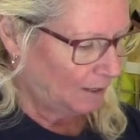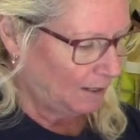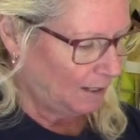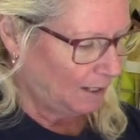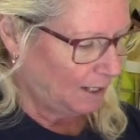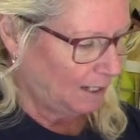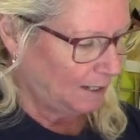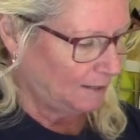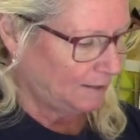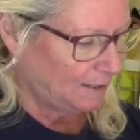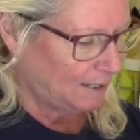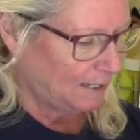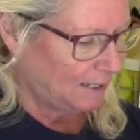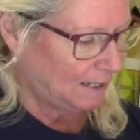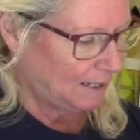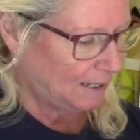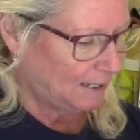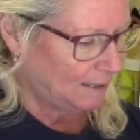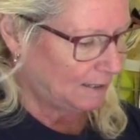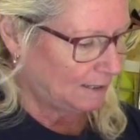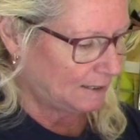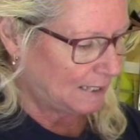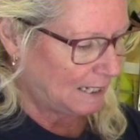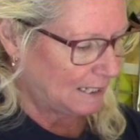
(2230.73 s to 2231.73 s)
And
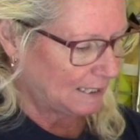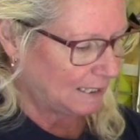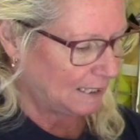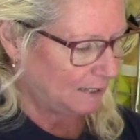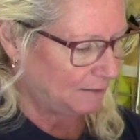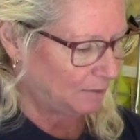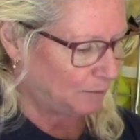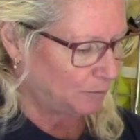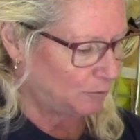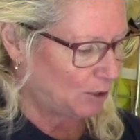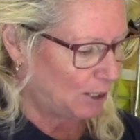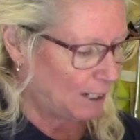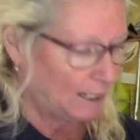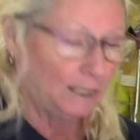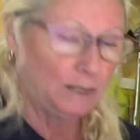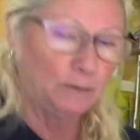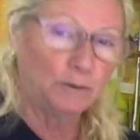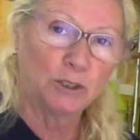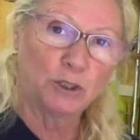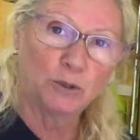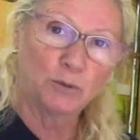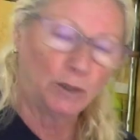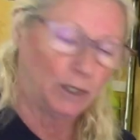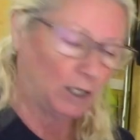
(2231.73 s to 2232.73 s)
then it's asking if I'm ready,
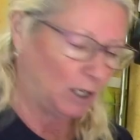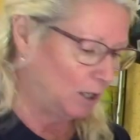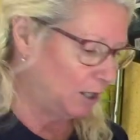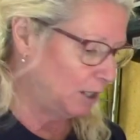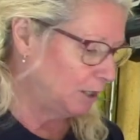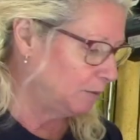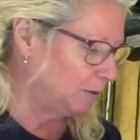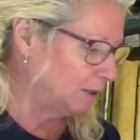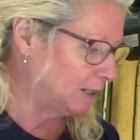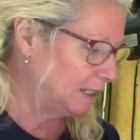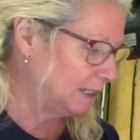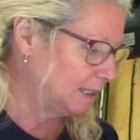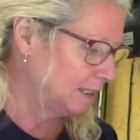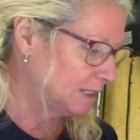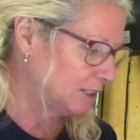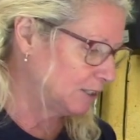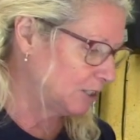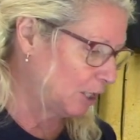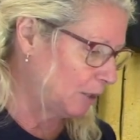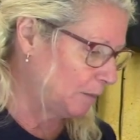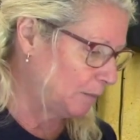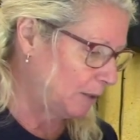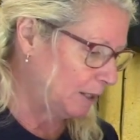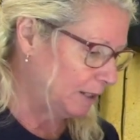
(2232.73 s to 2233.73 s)
which we are. We're going to hit the
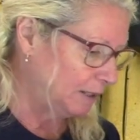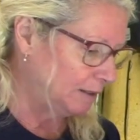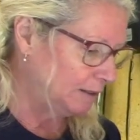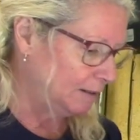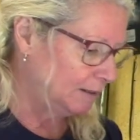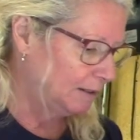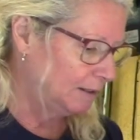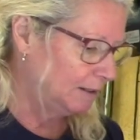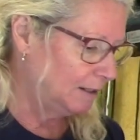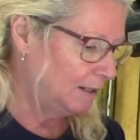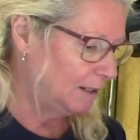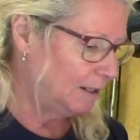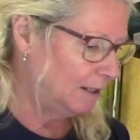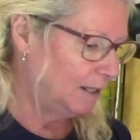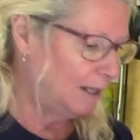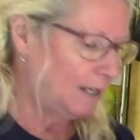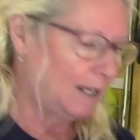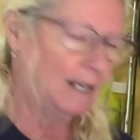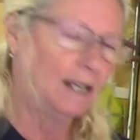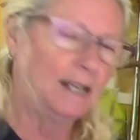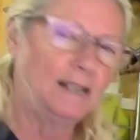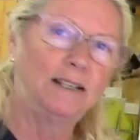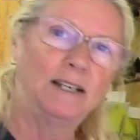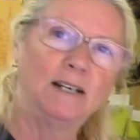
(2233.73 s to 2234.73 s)
start button.
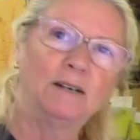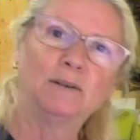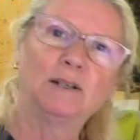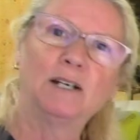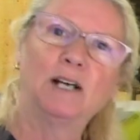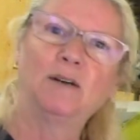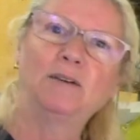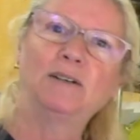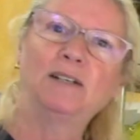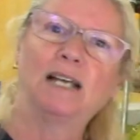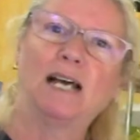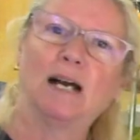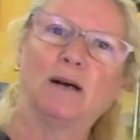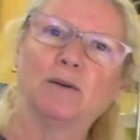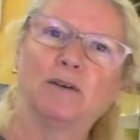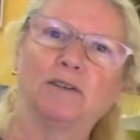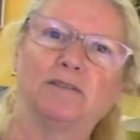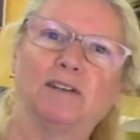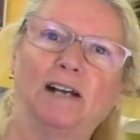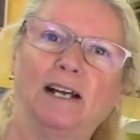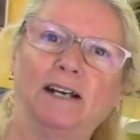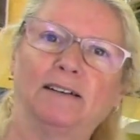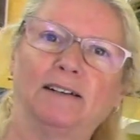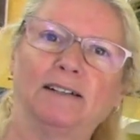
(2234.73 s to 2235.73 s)
And there we go. Now we're
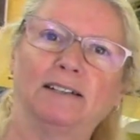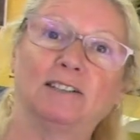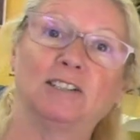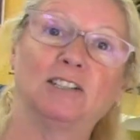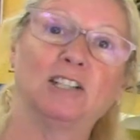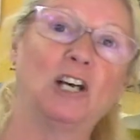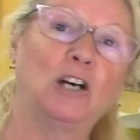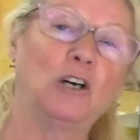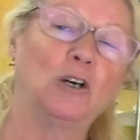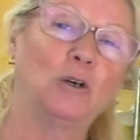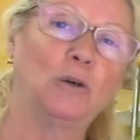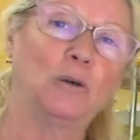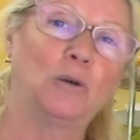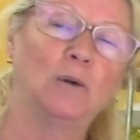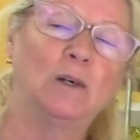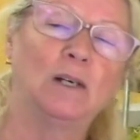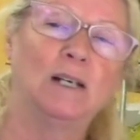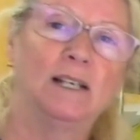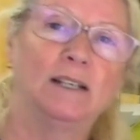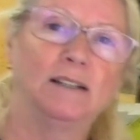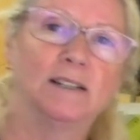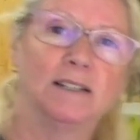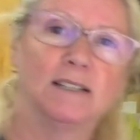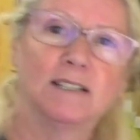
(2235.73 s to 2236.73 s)
firing. So
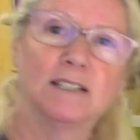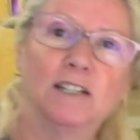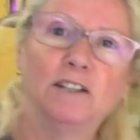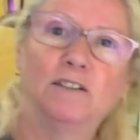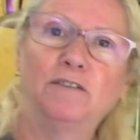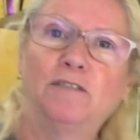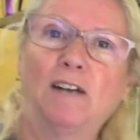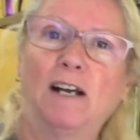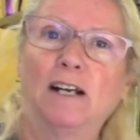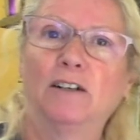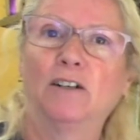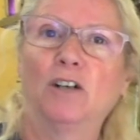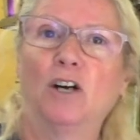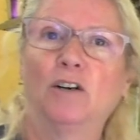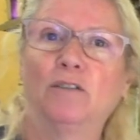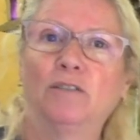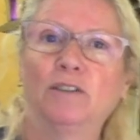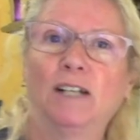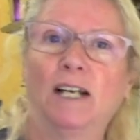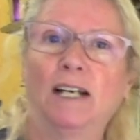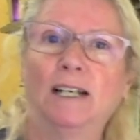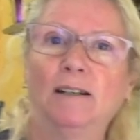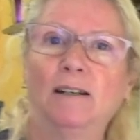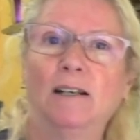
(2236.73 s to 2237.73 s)
this is going to fire
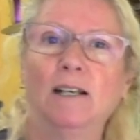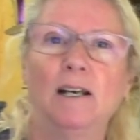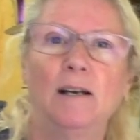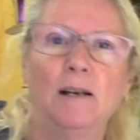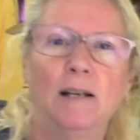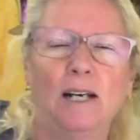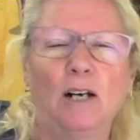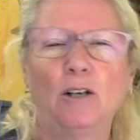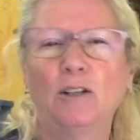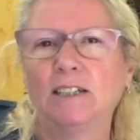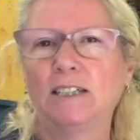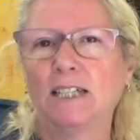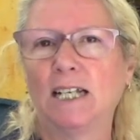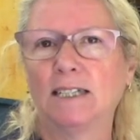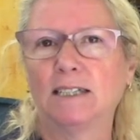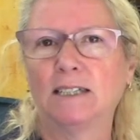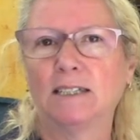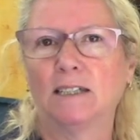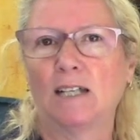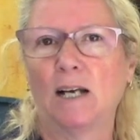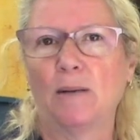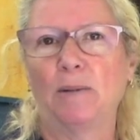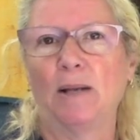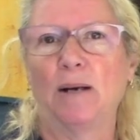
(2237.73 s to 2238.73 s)
overnight. It only takes a
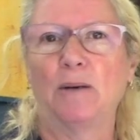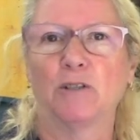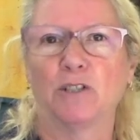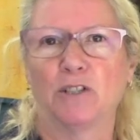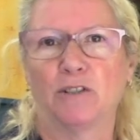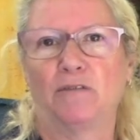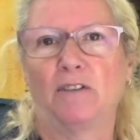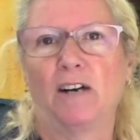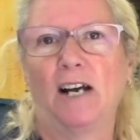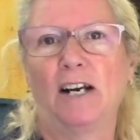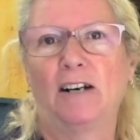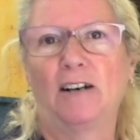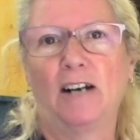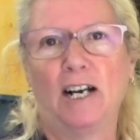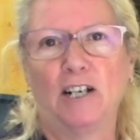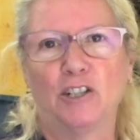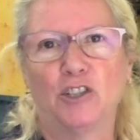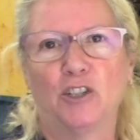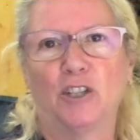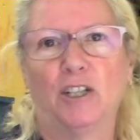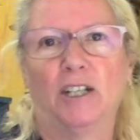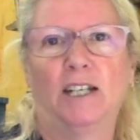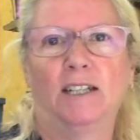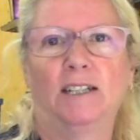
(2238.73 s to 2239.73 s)
couple hours to fire,
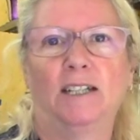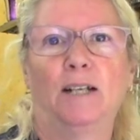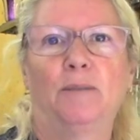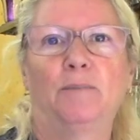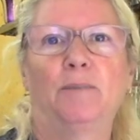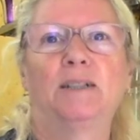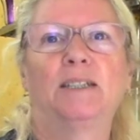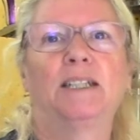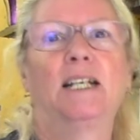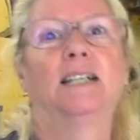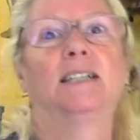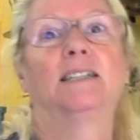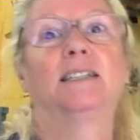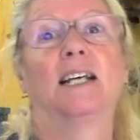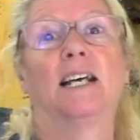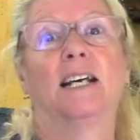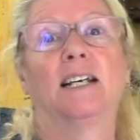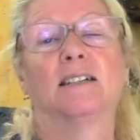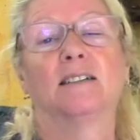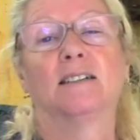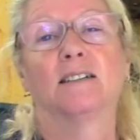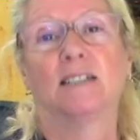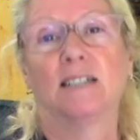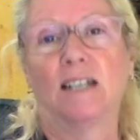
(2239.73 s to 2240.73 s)
actually. And then, but then it
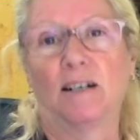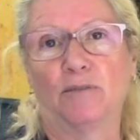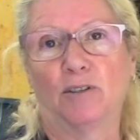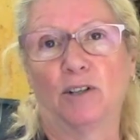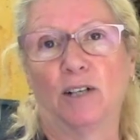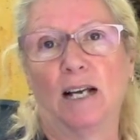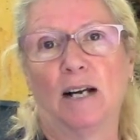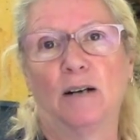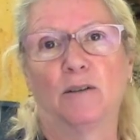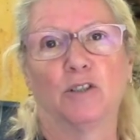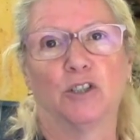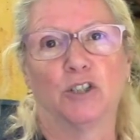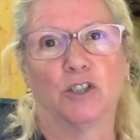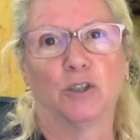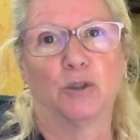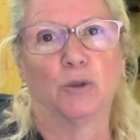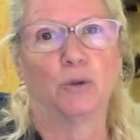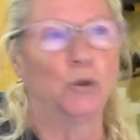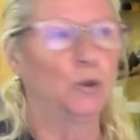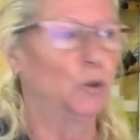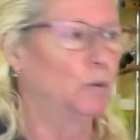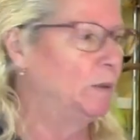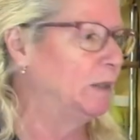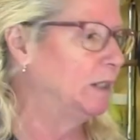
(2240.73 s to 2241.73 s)
takes several hours to
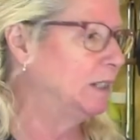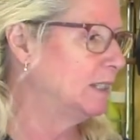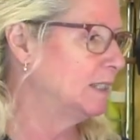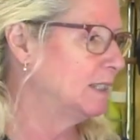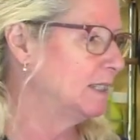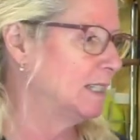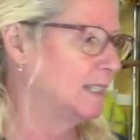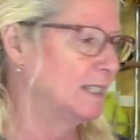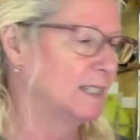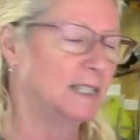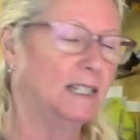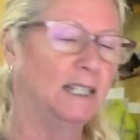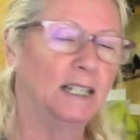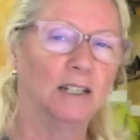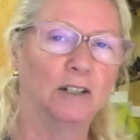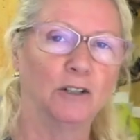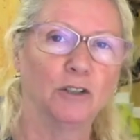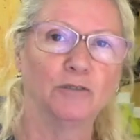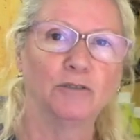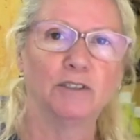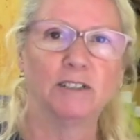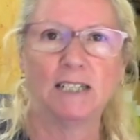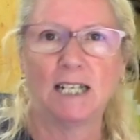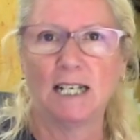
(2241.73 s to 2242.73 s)
cool because this
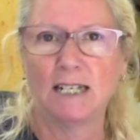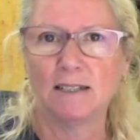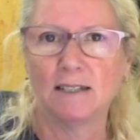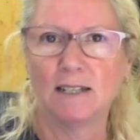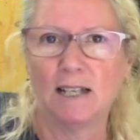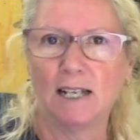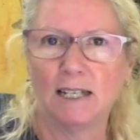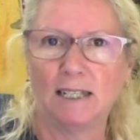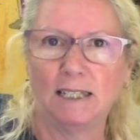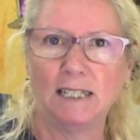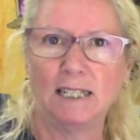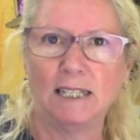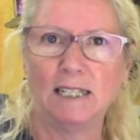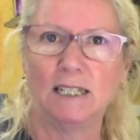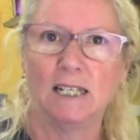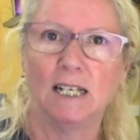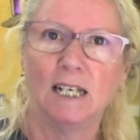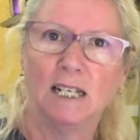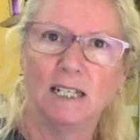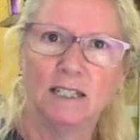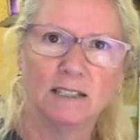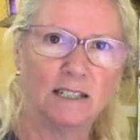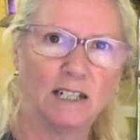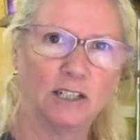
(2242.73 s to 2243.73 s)
kiln retains a lot of heat.
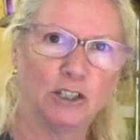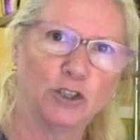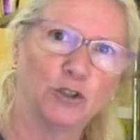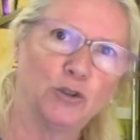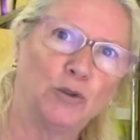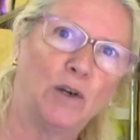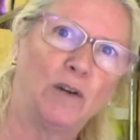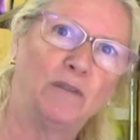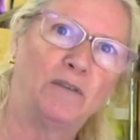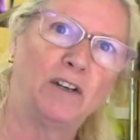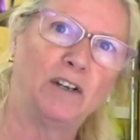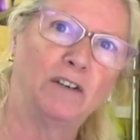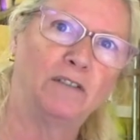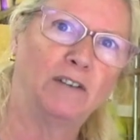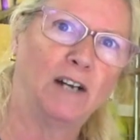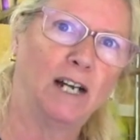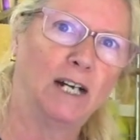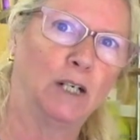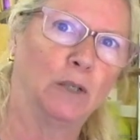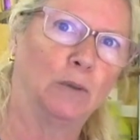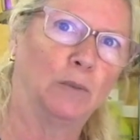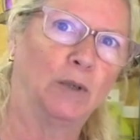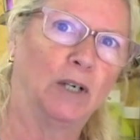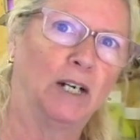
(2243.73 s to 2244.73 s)
It's got terrific
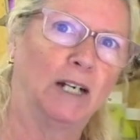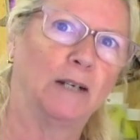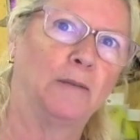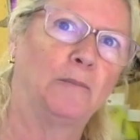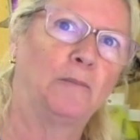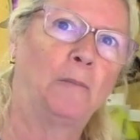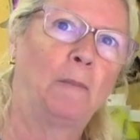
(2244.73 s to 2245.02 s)
fire brick,